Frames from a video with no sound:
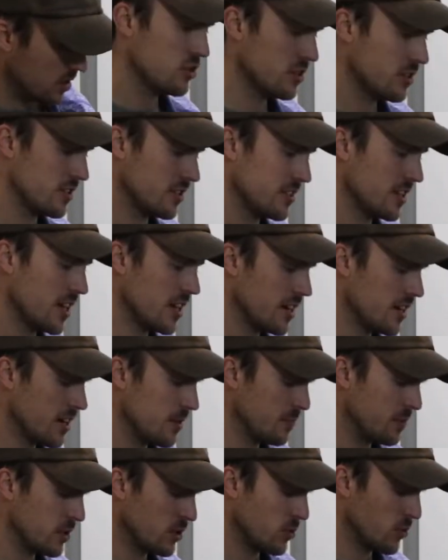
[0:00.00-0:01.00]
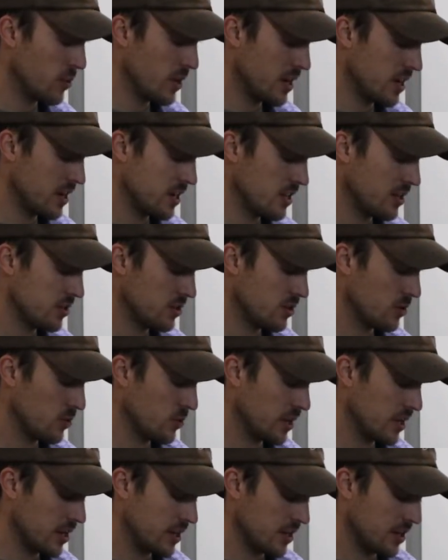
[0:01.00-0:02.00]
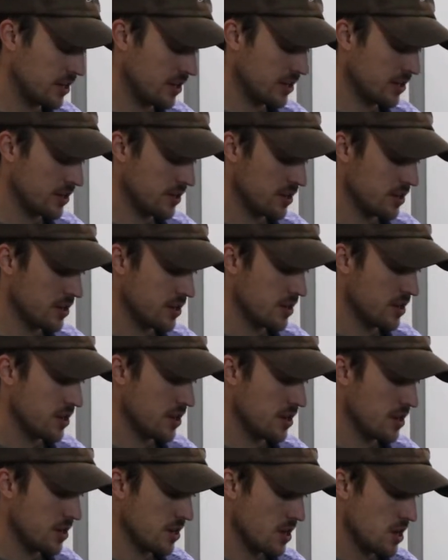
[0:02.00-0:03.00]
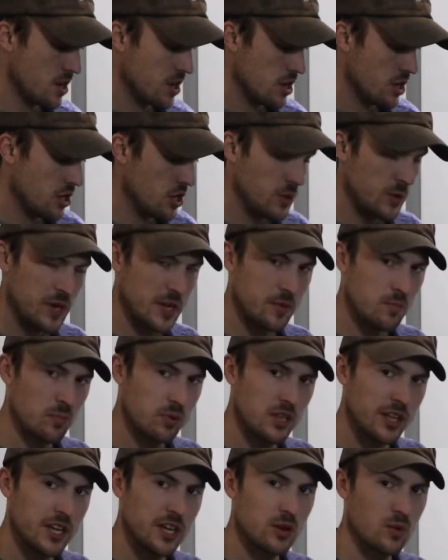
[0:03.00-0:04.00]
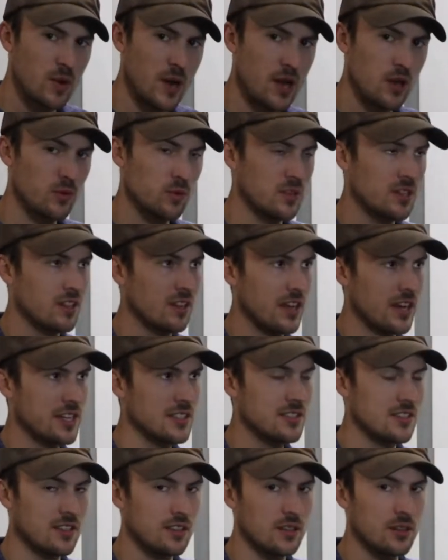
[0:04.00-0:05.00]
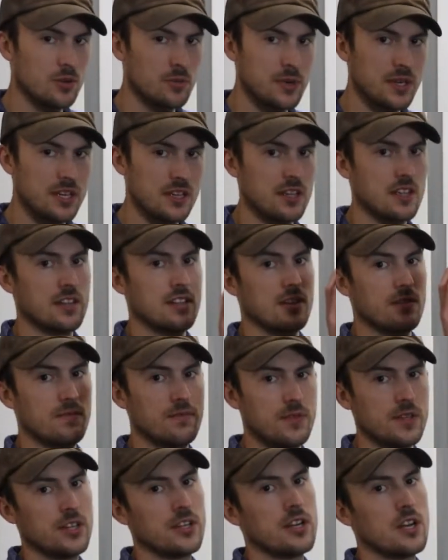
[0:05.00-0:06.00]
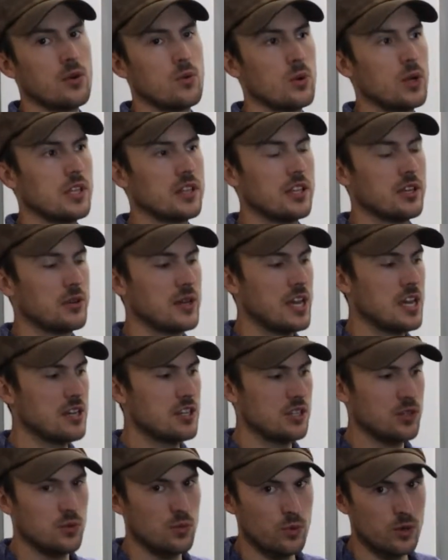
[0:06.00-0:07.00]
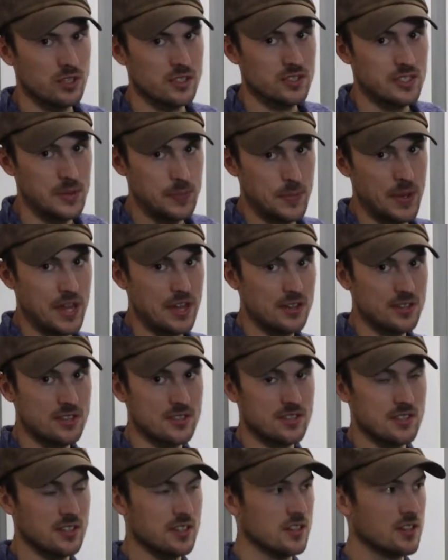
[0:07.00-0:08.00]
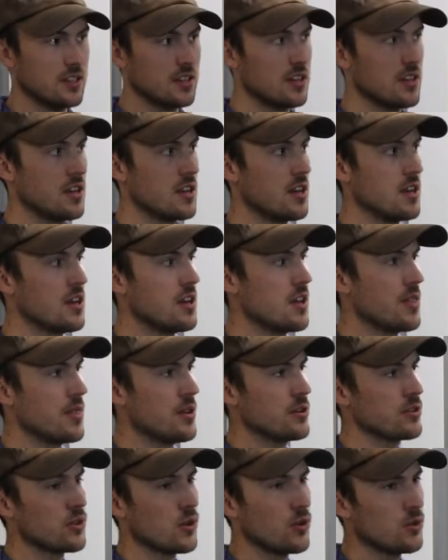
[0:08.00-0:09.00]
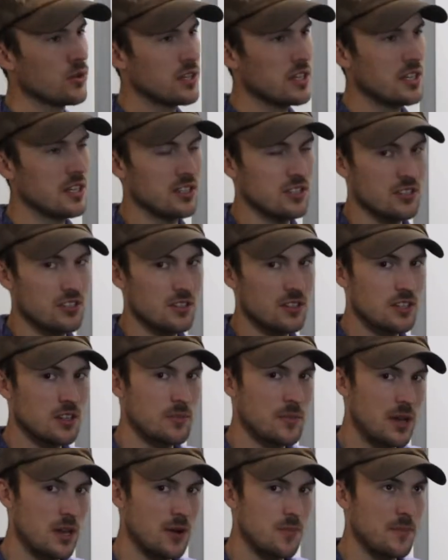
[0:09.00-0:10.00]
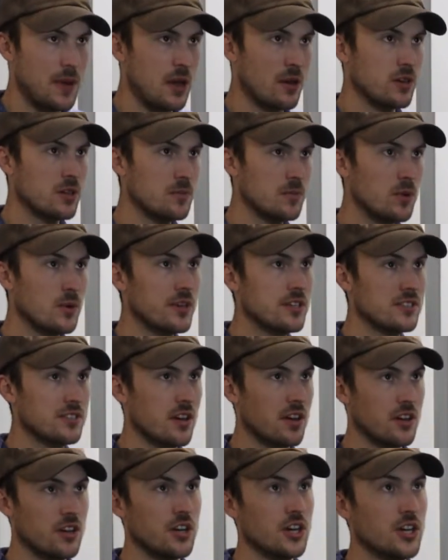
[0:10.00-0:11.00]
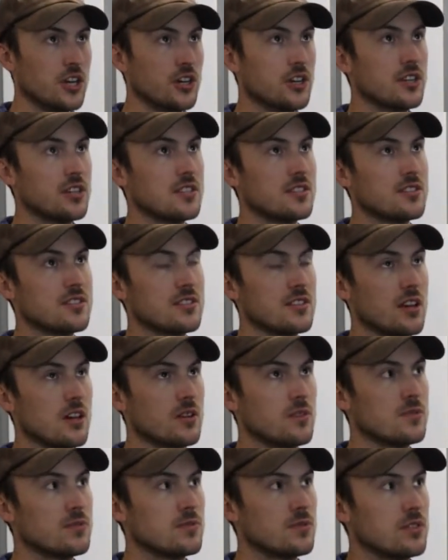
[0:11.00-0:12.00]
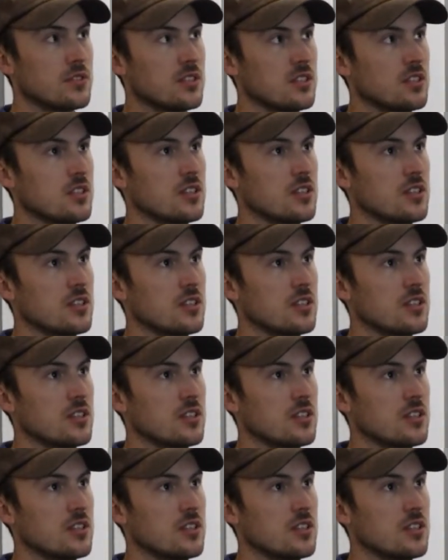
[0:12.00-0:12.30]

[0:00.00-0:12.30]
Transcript: just set it up in a way to where you can play around with the lights a little bit and then figure out what location works the best. There's only a certain amount of mounting points on a hood itself,